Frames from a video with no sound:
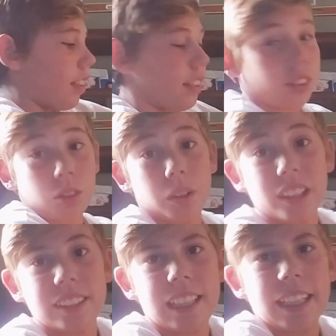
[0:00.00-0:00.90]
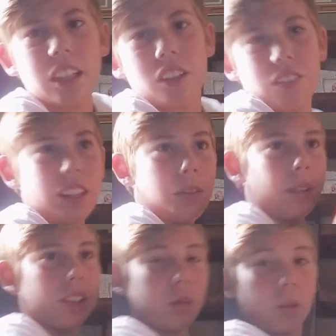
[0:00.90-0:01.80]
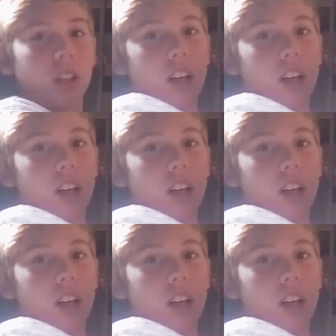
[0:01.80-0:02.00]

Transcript: So we can take it off now because we're not